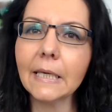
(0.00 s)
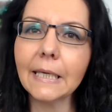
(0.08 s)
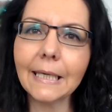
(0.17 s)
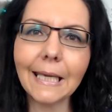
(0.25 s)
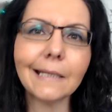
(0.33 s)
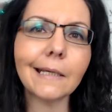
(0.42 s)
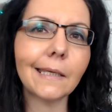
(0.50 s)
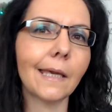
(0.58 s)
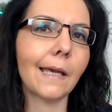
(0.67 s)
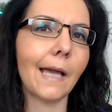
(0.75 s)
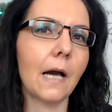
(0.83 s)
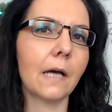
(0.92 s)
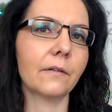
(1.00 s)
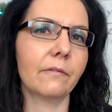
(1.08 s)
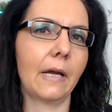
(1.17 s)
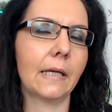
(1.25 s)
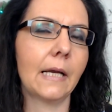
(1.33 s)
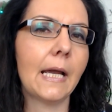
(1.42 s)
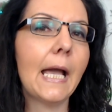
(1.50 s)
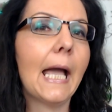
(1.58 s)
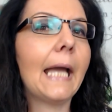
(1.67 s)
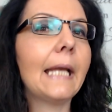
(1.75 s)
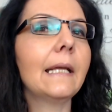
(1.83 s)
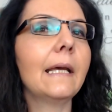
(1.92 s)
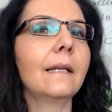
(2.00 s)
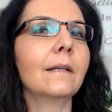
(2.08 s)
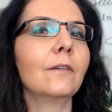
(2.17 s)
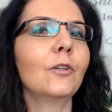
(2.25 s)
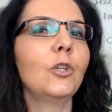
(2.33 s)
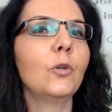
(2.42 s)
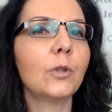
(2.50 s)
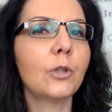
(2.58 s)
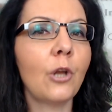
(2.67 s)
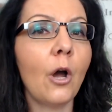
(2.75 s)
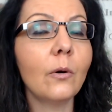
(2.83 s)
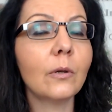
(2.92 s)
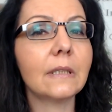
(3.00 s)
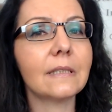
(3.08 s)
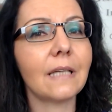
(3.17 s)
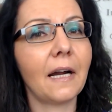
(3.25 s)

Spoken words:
Get a kick out of that. And then you will notice